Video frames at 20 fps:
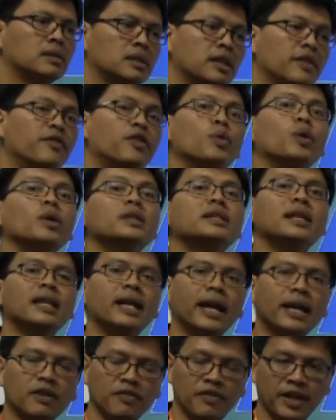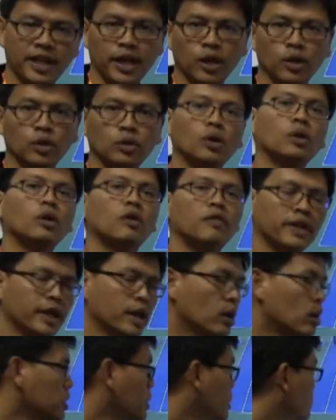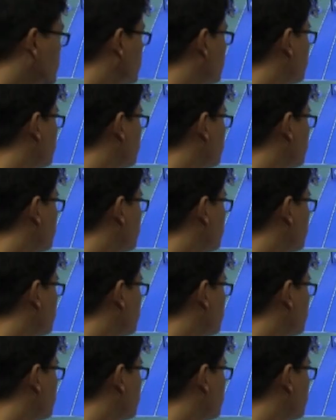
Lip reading: if you will, delay the video over the audio.